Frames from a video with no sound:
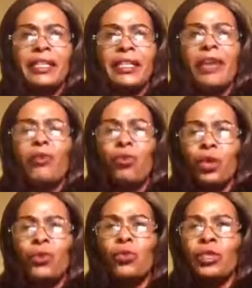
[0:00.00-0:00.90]
They
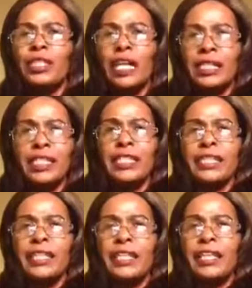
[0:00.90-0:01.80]
will not
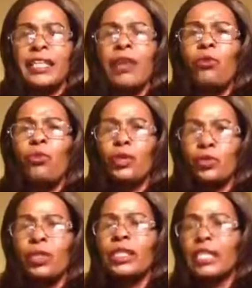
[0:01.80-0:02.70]
succeed they will
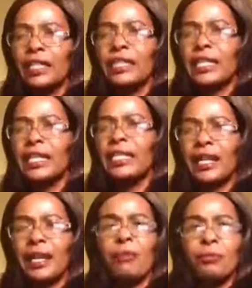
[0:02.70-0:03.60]
not succeed in the
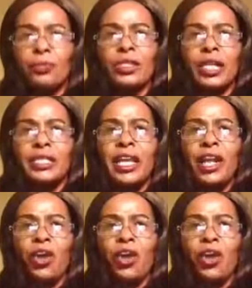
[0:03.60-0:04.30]
name of Jesus.